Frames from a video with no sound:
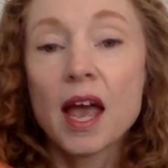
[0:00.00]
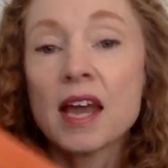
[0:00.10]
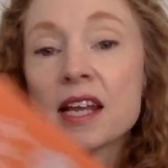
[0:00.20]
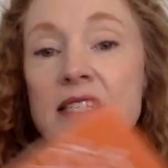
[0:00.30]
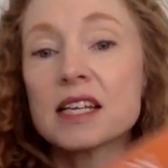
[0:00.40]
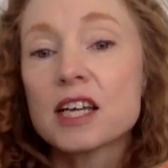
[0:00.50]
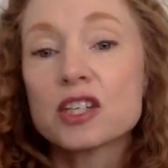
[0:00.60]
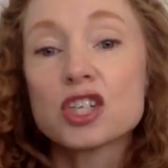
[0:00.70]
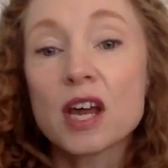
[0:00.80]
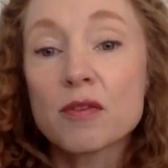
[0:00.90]
And as I
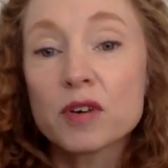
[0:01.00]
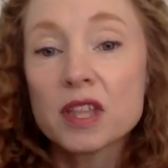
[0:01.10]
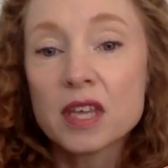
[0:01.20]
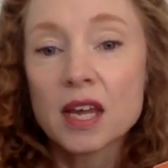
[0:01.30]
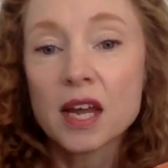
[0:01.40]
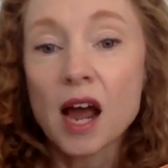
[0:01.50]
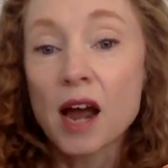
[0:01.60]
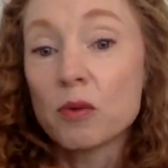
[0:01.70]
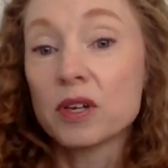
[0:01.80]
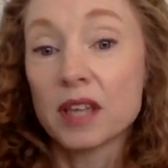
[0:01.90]
touched everything,
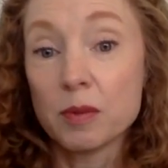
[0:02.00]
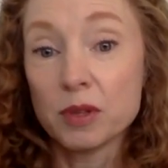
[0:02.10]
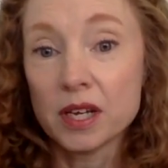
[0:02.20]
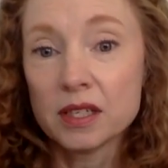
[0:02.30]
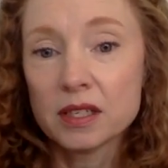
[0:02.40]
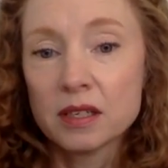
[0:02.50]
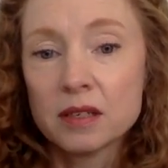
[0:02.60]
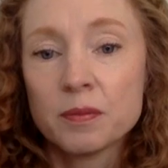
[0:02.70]
I would label it.